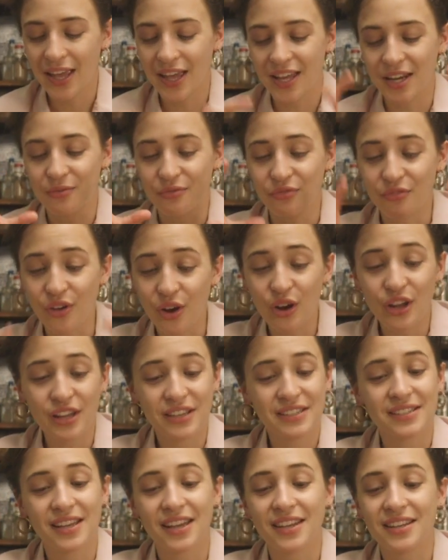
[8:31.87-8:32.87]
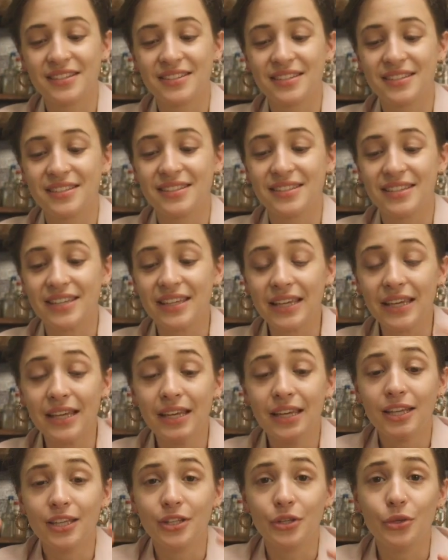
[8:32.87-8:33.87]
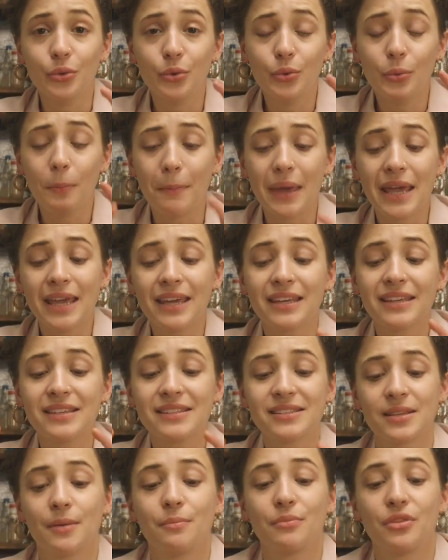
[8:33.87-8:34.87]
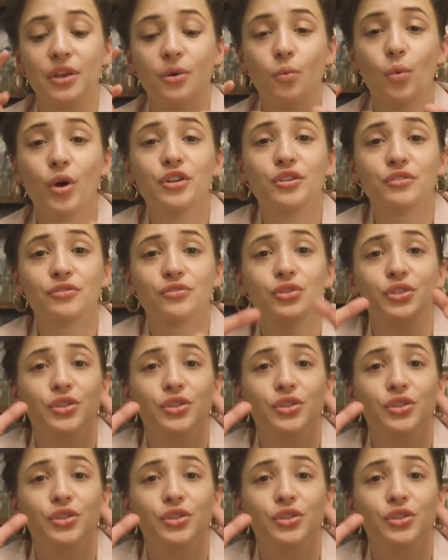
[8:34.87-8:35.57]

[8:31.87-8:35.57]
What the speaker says: and I'm very excited to see you making something wonderful